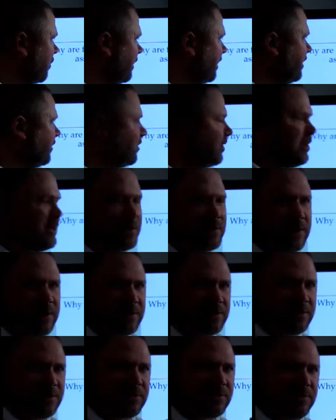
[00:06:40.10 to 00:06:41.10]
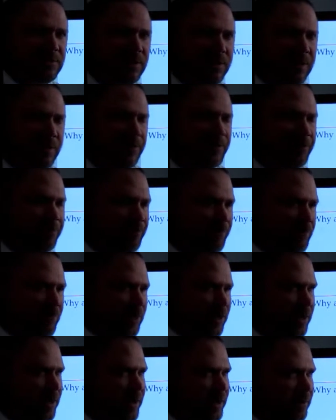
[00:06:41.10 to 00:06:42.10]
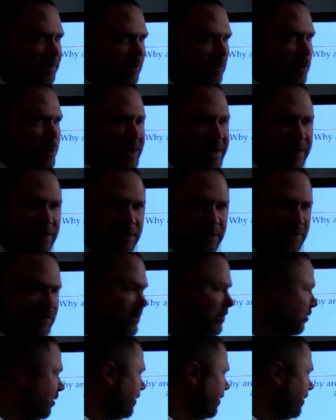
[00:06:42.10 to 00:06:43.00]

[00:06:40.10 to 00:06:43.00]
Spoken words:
each of these has kind of a weakness to